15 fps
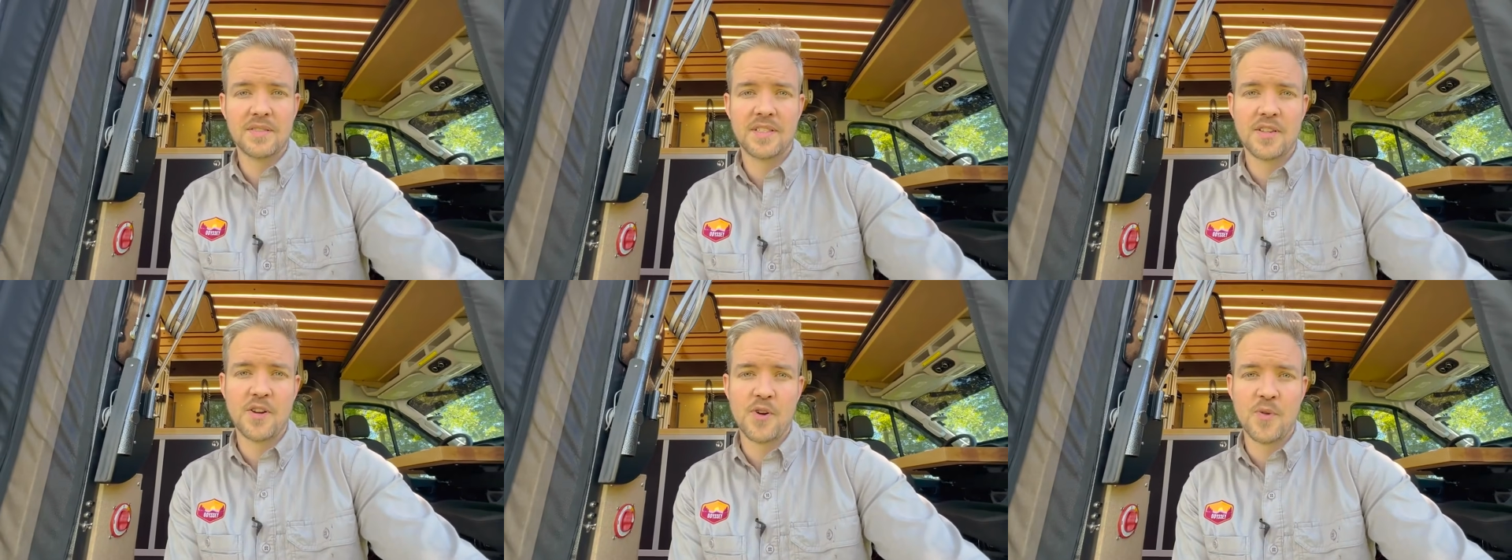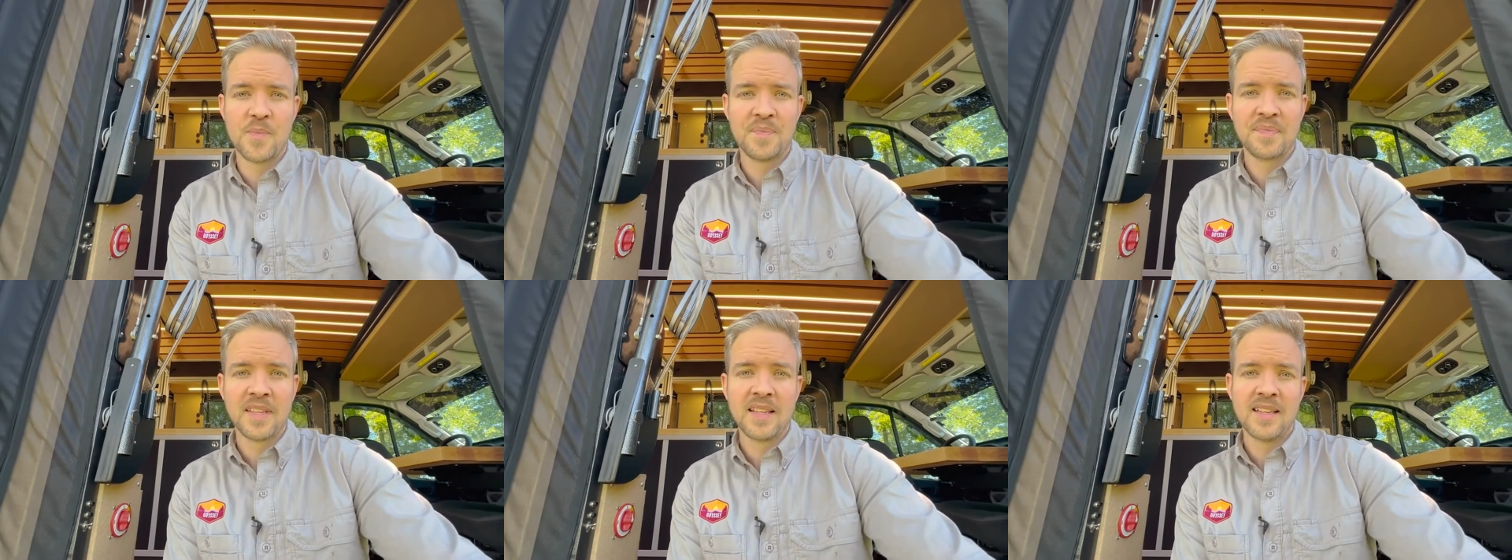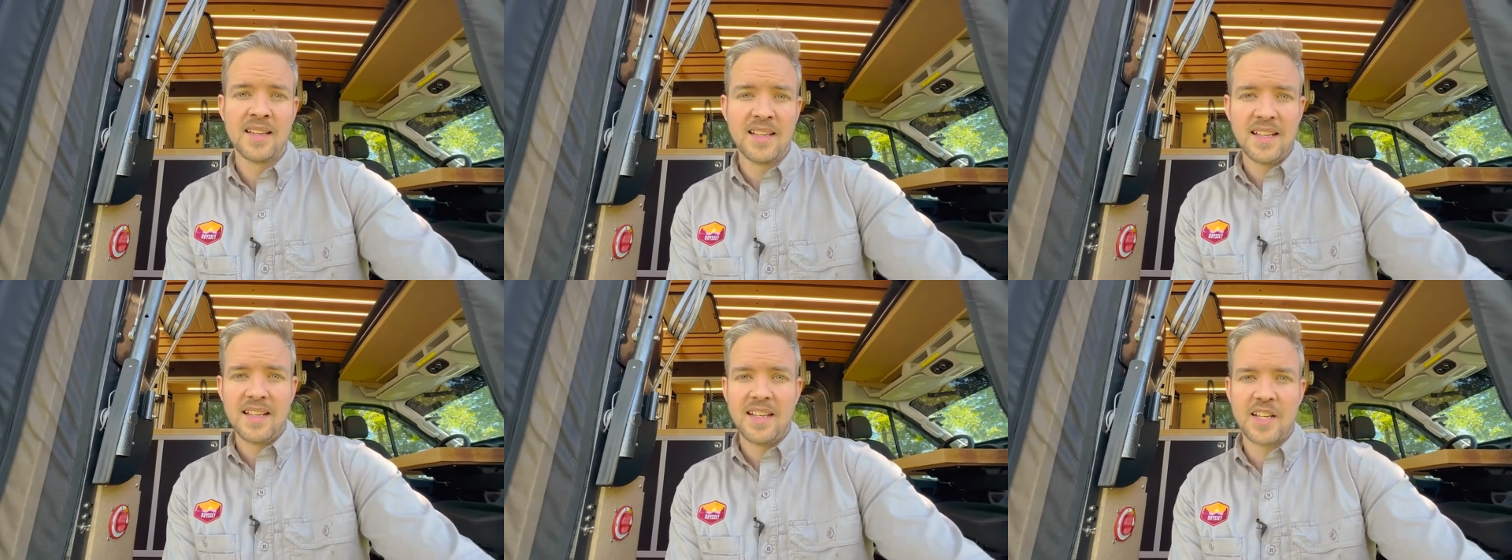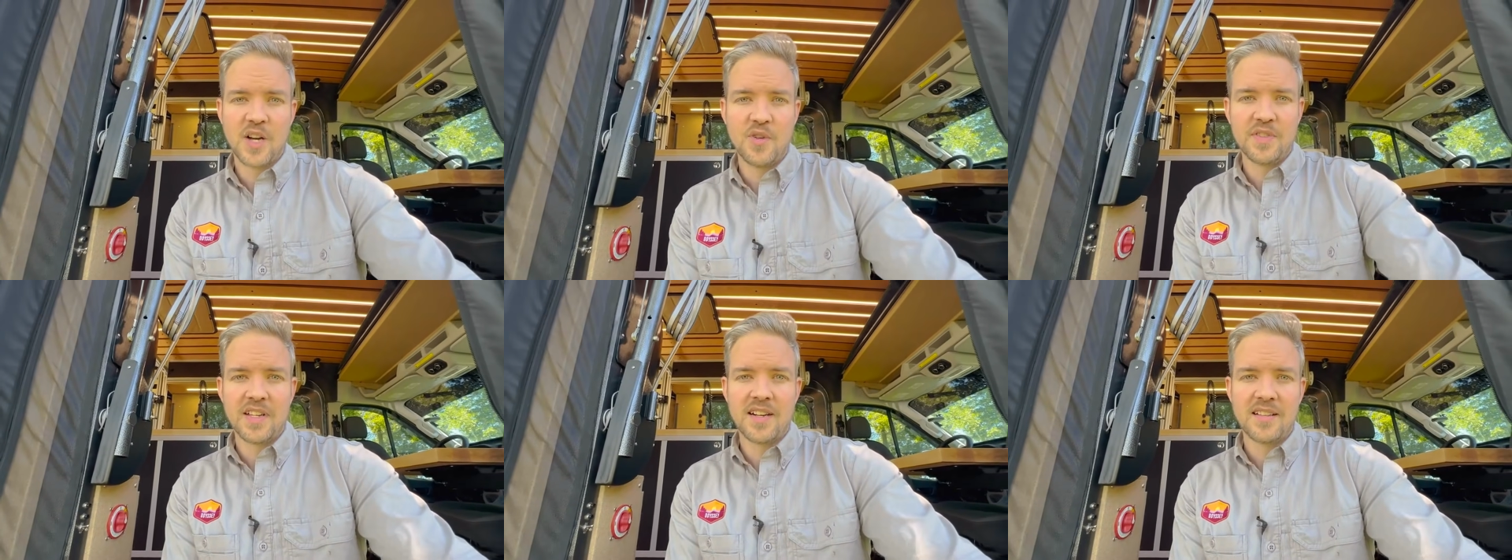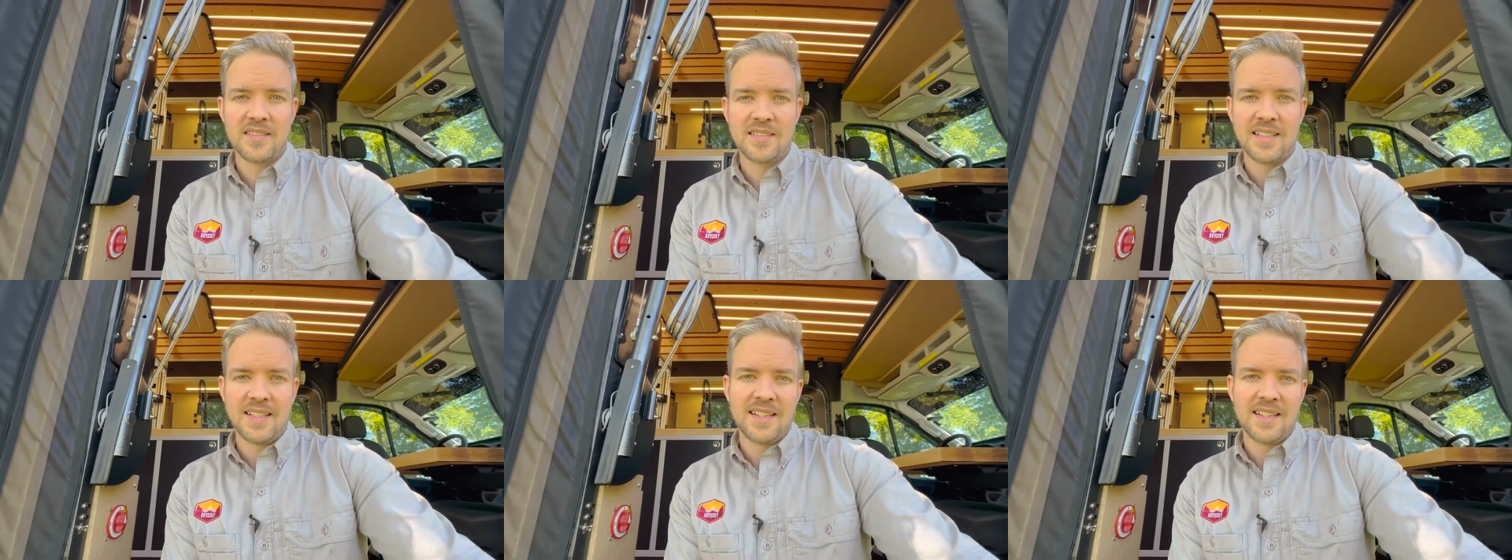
So go there.